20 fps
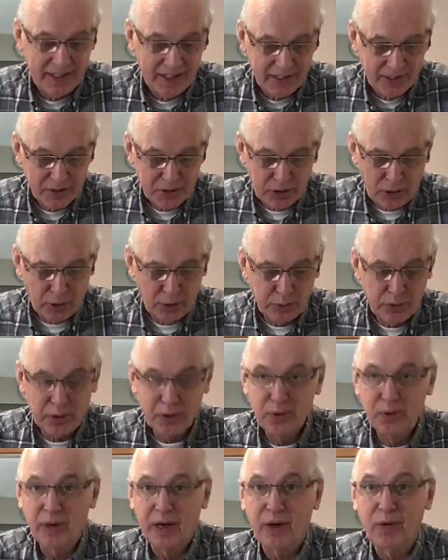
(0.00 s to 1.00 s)
show
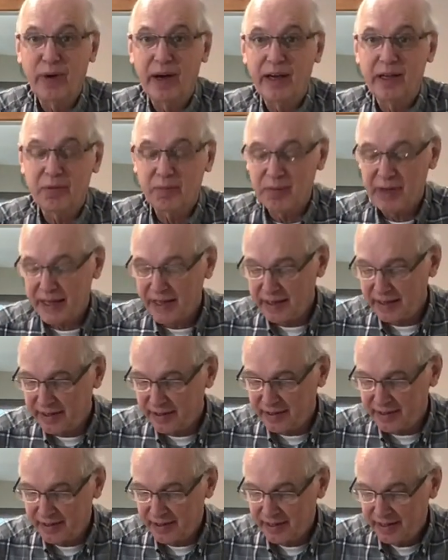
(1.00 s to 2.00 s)
you how I make
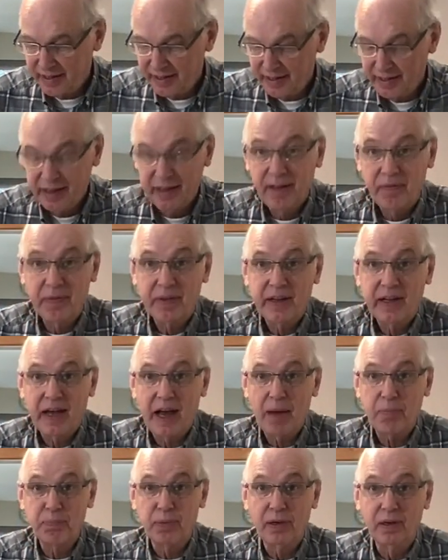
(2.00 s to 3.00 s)

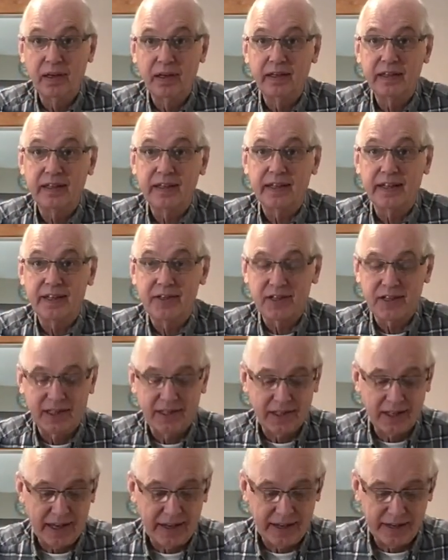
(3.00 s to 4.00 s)
apple and
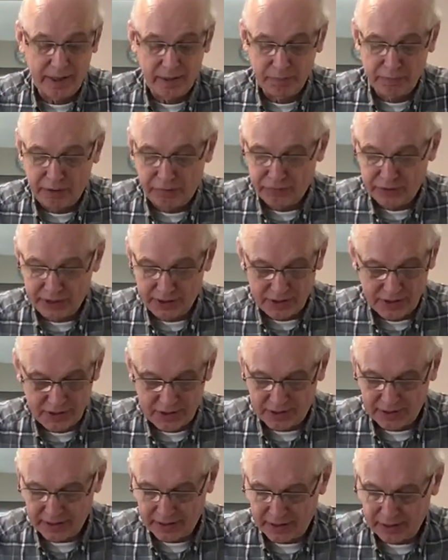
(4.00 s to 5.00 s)
sultana
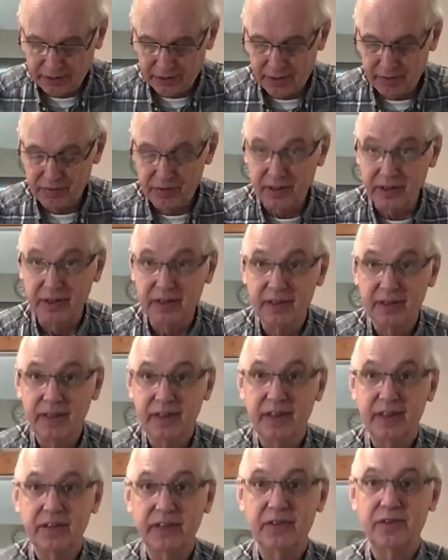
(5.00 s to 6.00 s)
muffins. I'm going to have
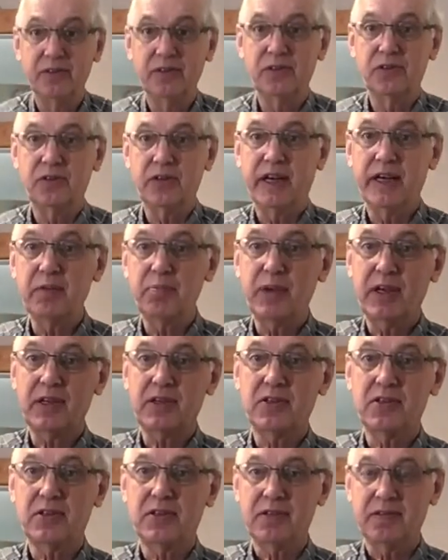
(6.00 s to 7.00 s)
the dry
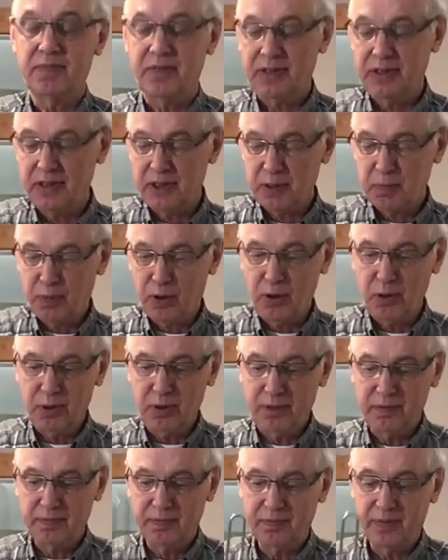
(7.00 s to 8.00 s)
mix in this
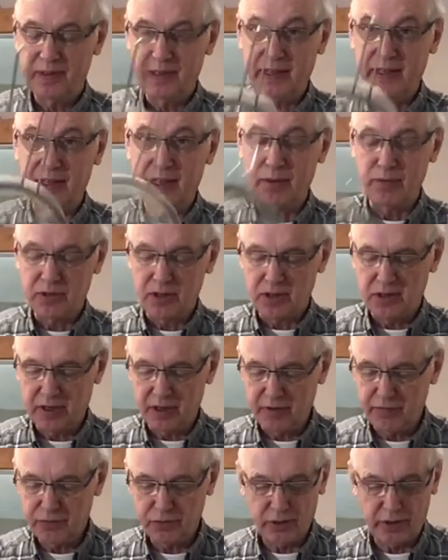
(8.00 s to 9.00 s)
bowl and I use the
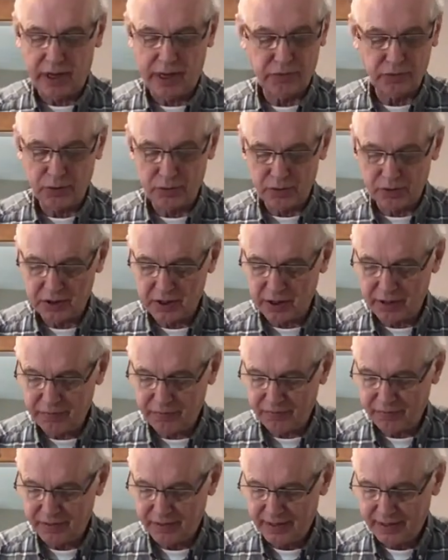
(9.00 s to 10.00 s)
sieve. You don't have to use a
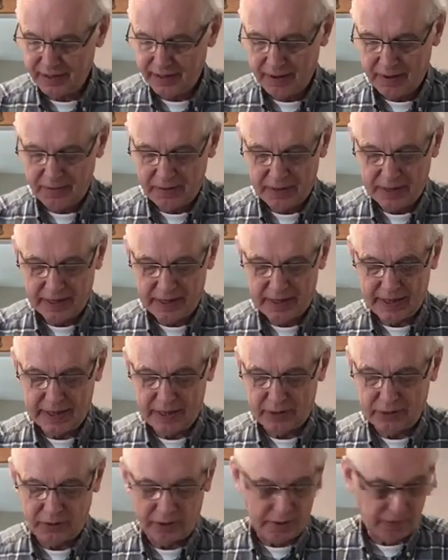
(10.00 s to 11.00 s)
sieve. And
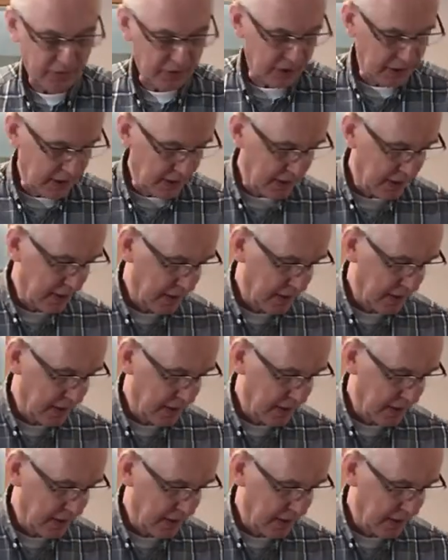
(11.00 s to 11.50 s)
I'm going to